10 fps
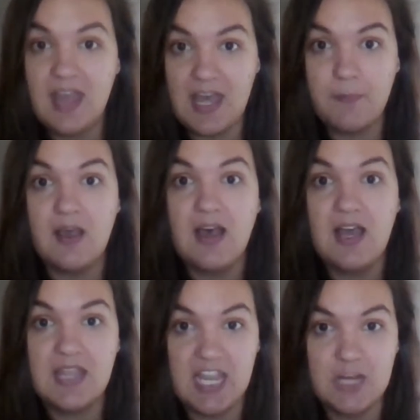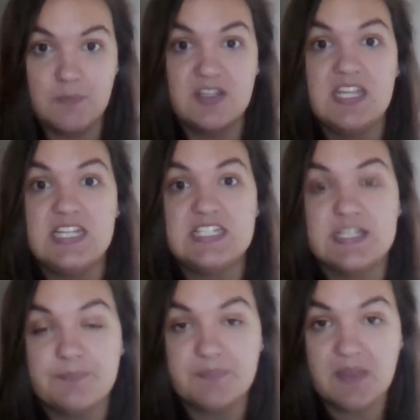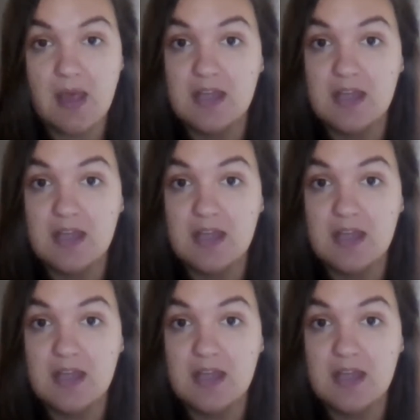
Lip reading: Epcot, Animal Kingdom,